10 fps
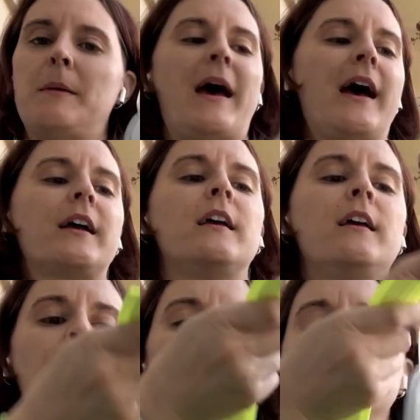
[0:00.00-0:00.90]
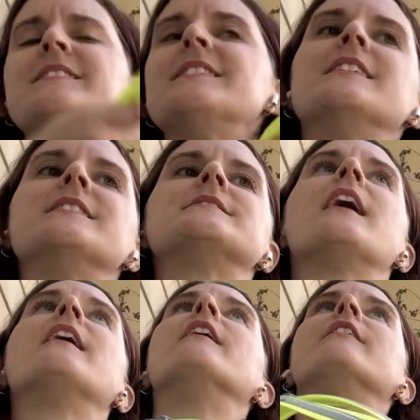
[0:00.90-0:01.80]
my back. This is
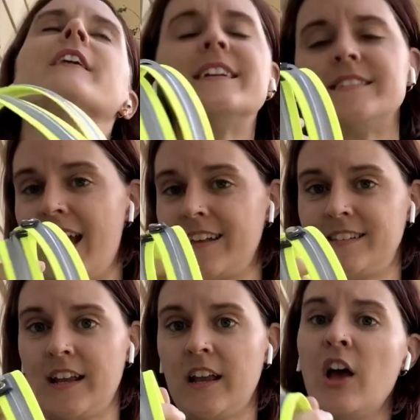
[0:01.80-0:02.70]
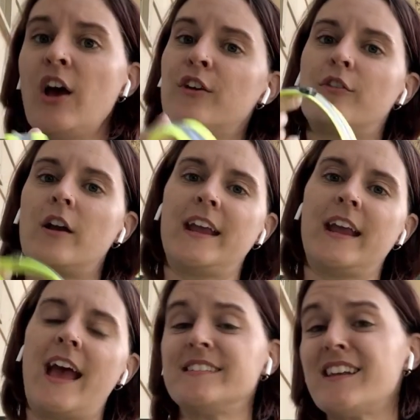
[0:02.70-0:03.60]
fantastic for
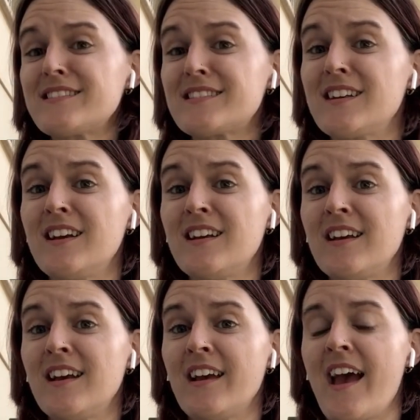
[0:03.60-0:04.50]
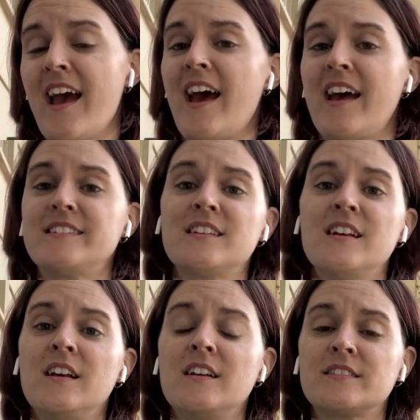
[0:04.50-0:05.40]
running at dusk, at
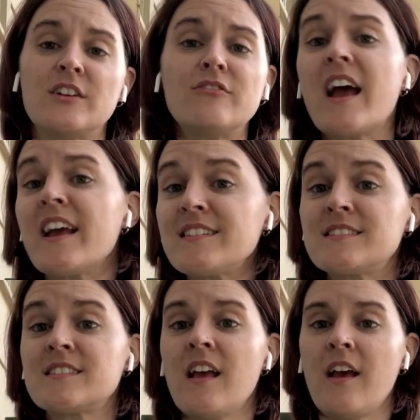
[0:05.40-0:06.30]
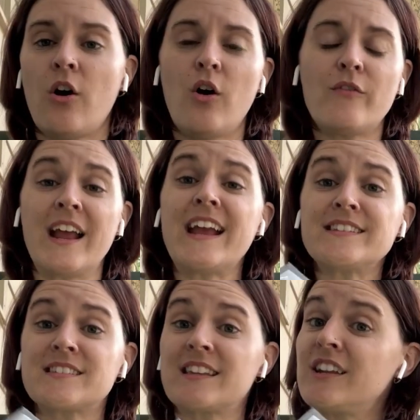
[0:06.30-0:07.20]
sunrise,
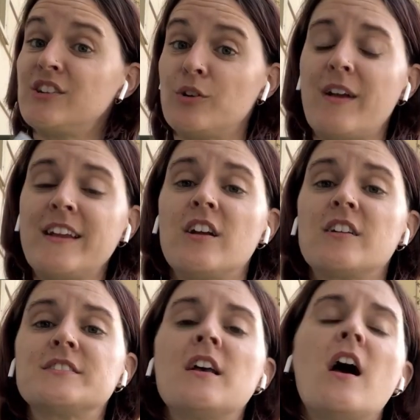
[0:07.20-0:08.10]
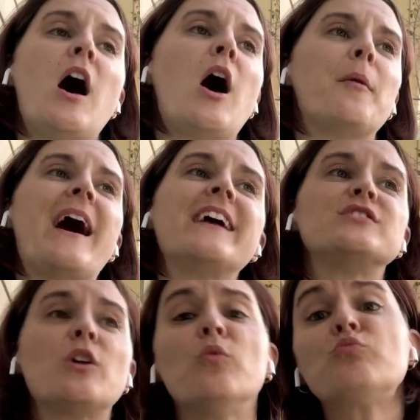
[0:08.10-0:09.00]
overnights, like you do at Ragnar's.
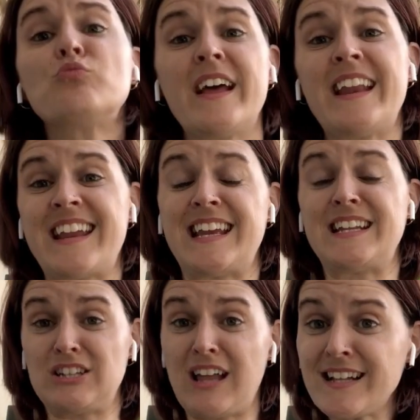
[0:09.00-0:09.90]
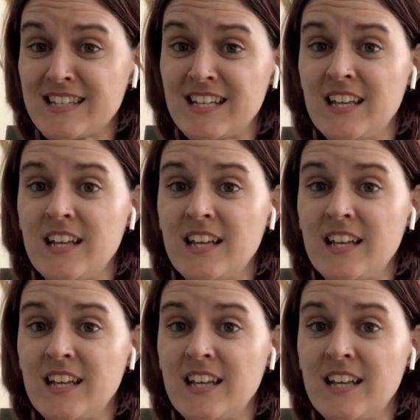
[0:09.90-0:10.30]
I don't run at night a lot,